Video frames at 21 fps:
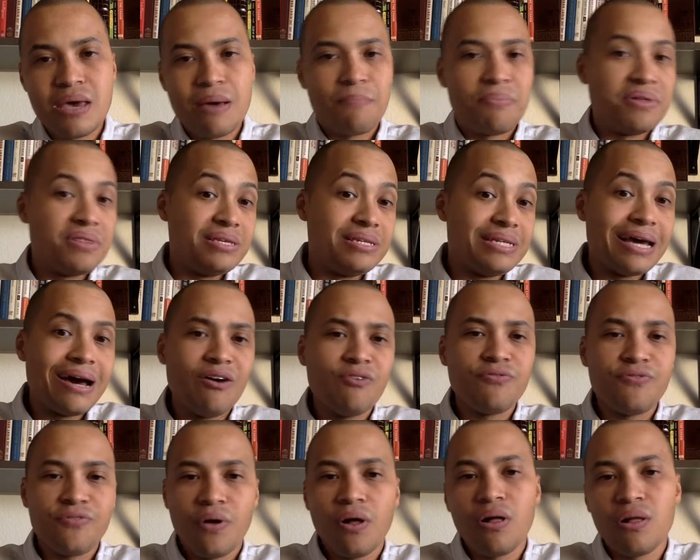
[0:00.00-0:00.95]
But the
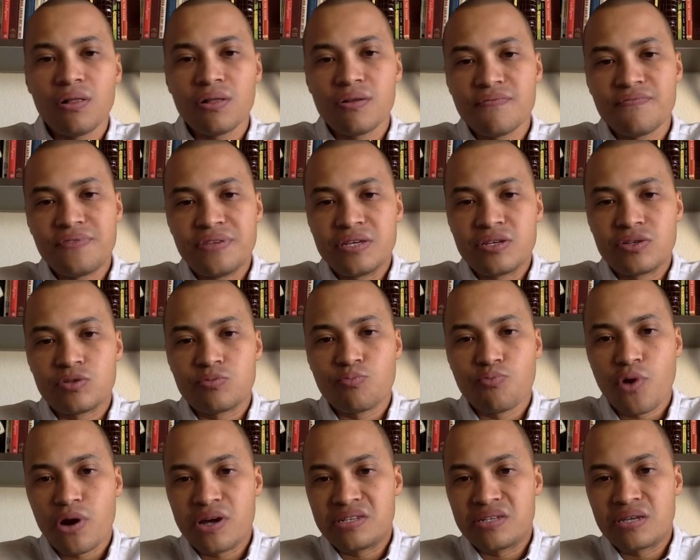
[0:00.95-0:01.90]
downfall of this
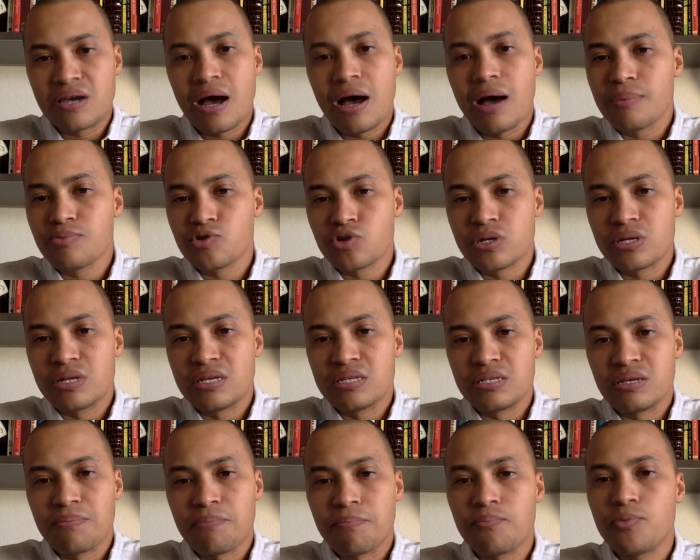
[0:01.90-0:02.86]
pricing option is
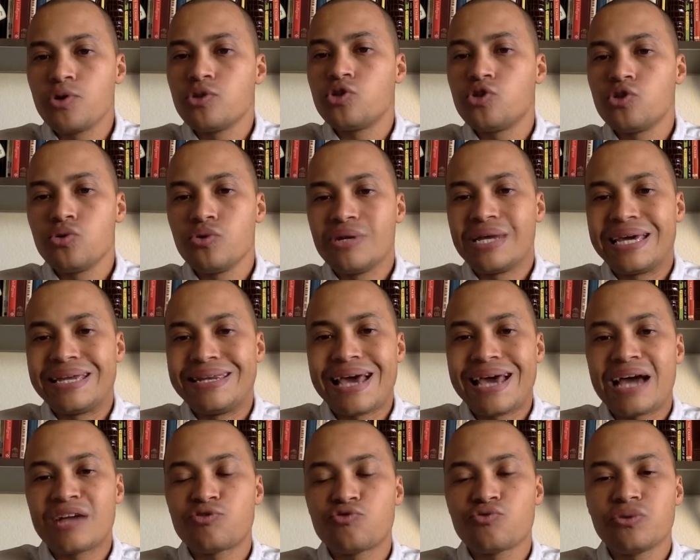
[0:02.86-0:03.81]
it puts you in a
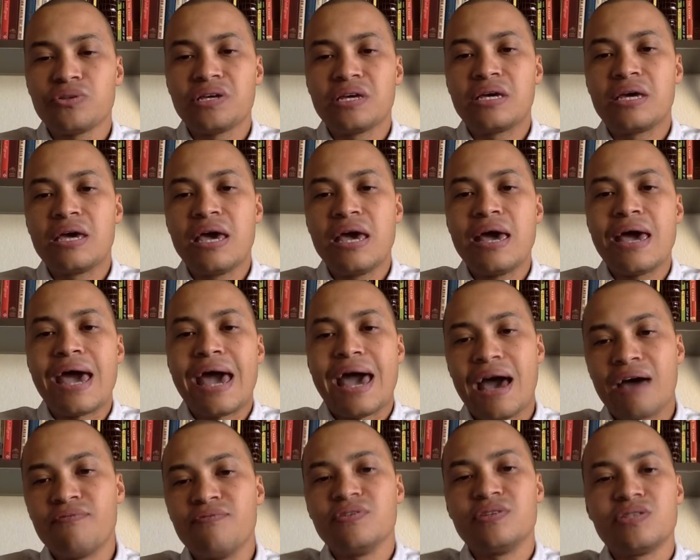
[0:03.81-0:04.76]
naturally
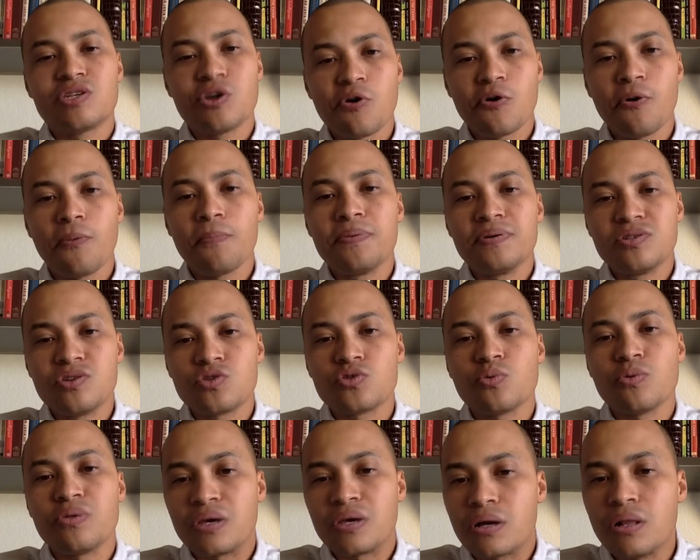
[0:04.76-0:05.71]
adversarial
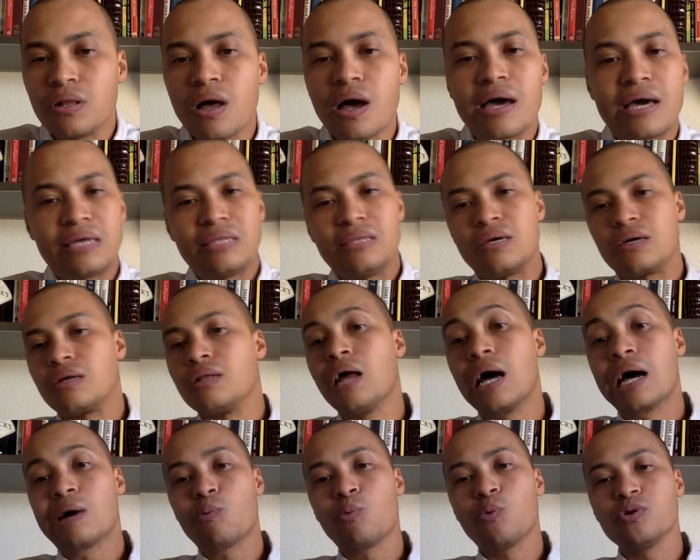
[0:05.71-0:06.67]
position with the client. The
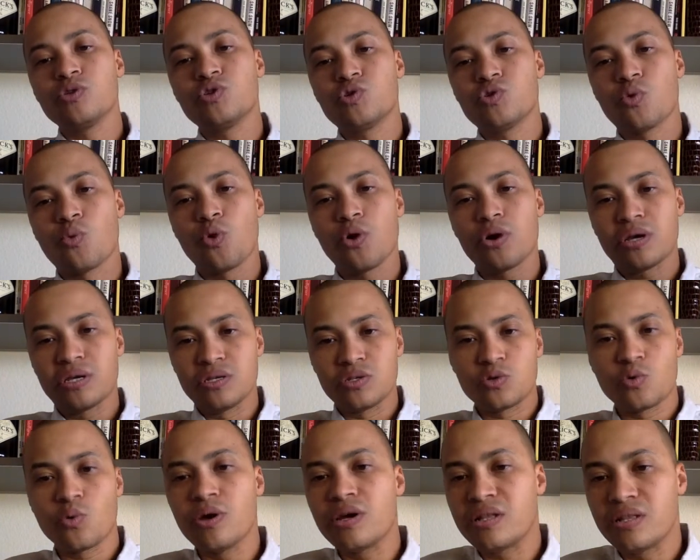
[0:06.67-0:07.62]
client wants you to work as
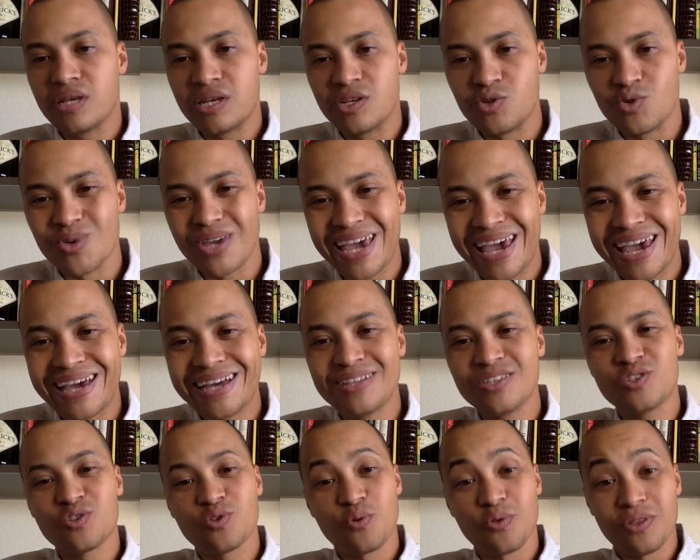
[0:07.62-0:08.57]
quickly as you can,
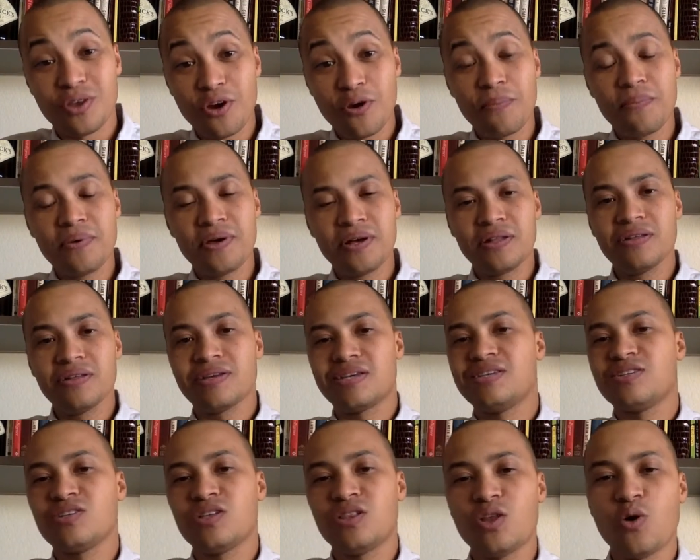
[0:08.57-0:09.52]
so their bill
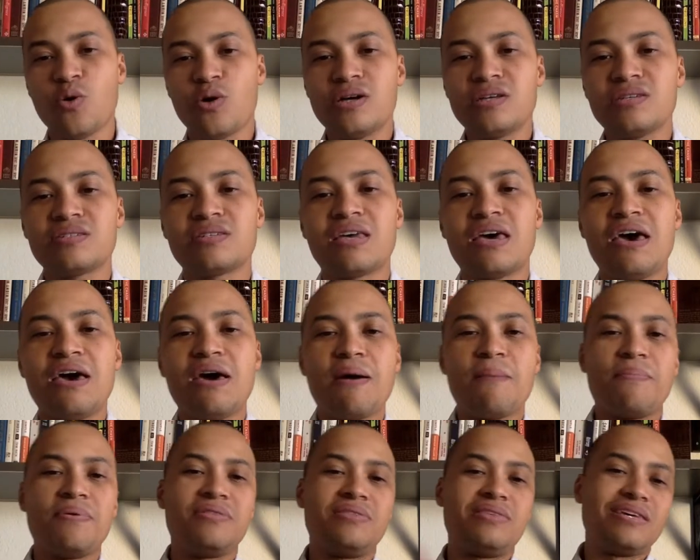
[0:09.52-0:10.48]
is the lowest,
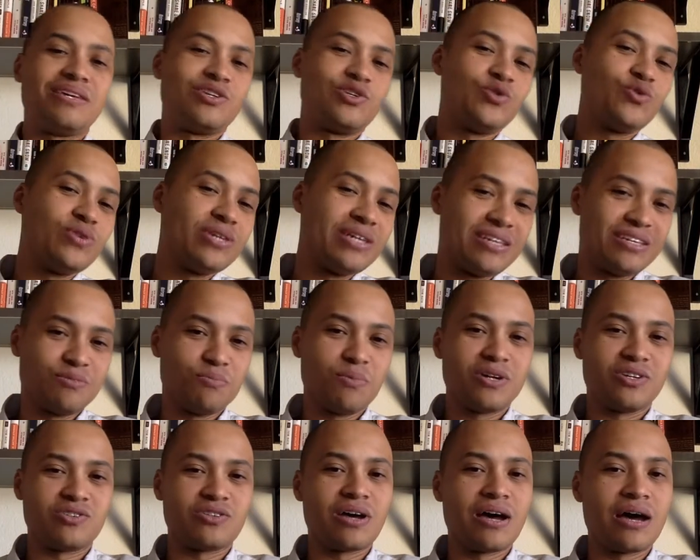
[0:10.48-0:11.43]
but then you need as
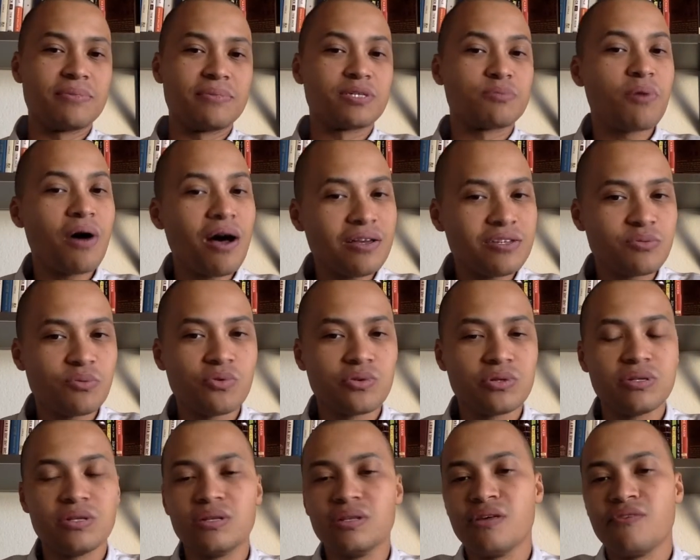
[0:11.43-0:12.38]
much time as possible
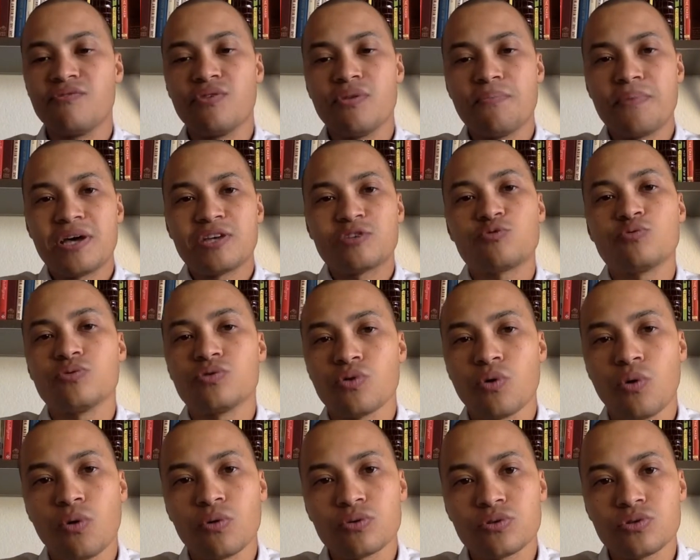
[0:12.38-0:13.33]
to deliver the best
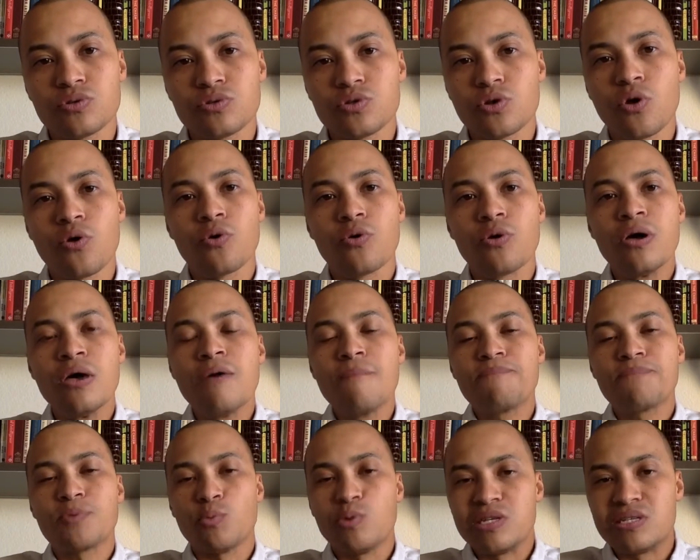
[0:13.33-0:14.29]
results. So
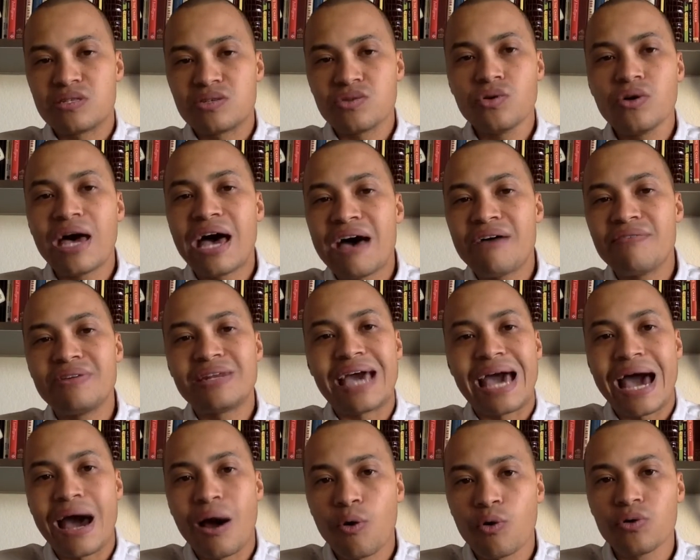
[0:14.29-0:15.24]
we still have an
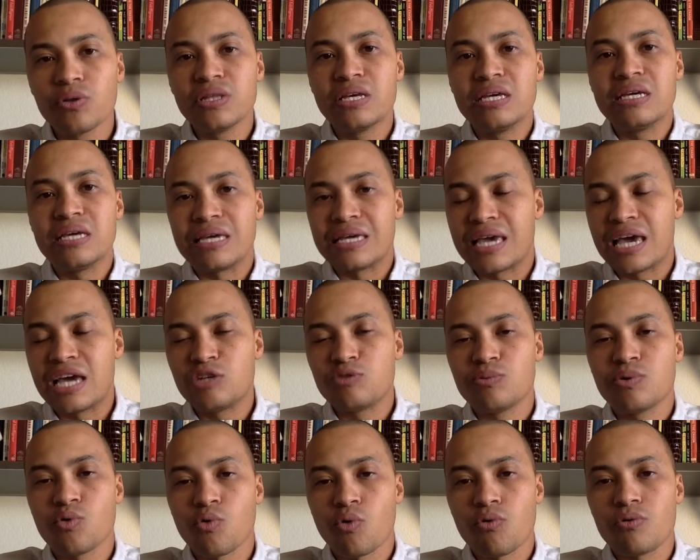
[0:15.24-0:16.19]
hourly
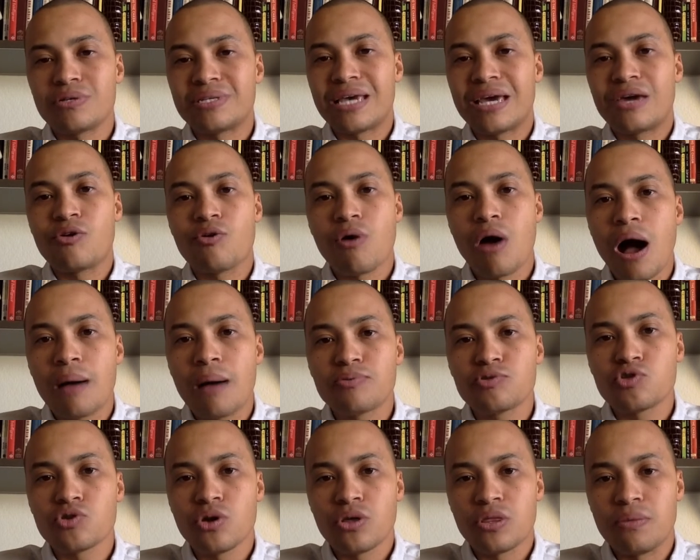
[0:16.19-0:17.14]
engagement or retainer
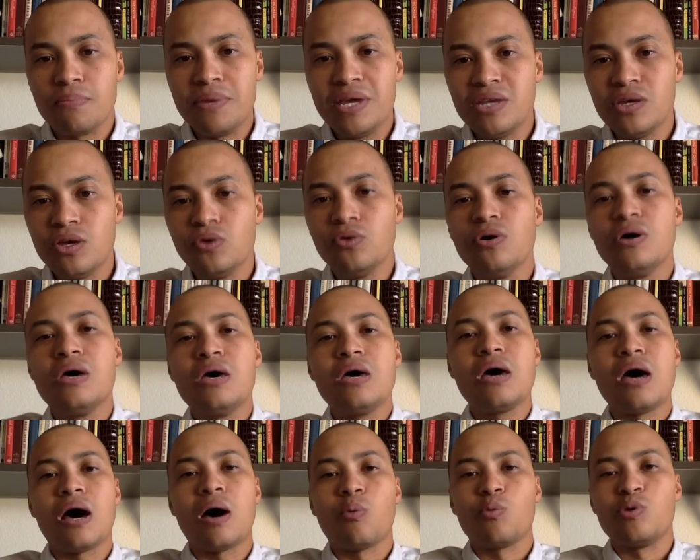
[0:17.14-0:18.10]
option on the menu.
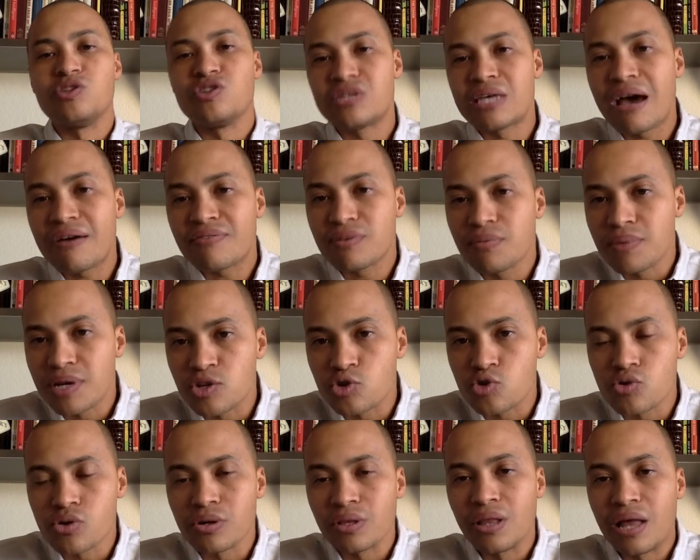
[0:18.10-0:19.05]
We just have to make
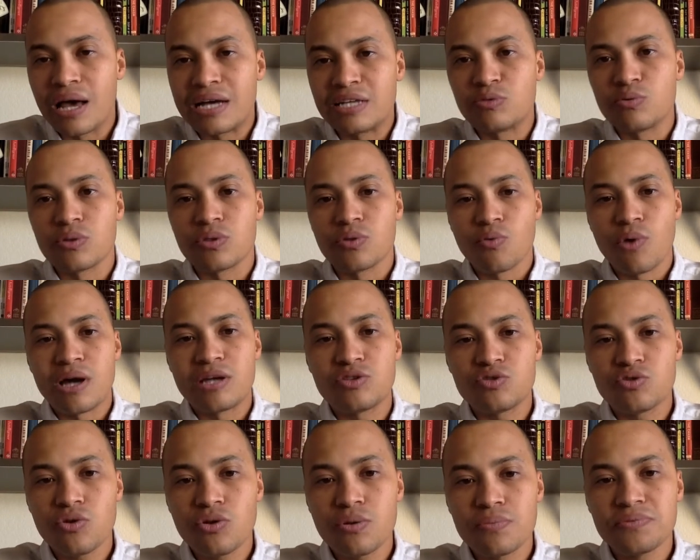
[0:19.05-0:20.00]
sure it aligns with the right
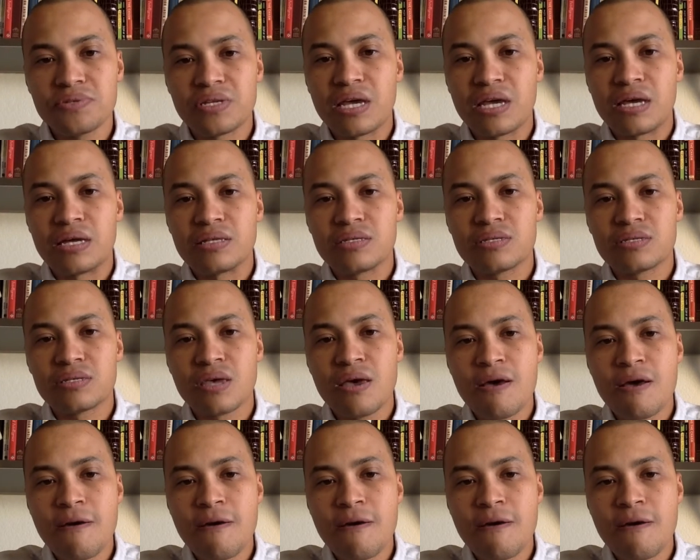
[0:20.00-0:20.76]
circumstance.